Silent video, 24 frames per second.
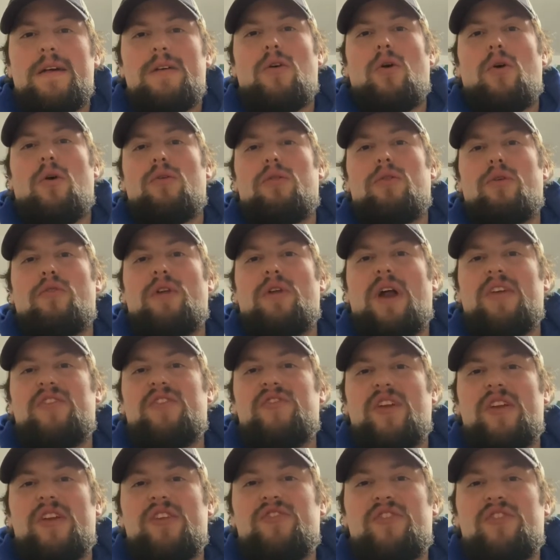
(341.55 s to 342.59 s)
All Third Eye
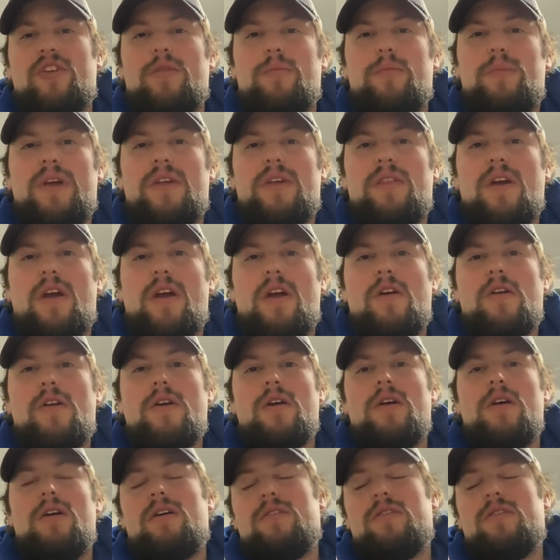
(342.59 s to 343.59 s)
City's gonna be there.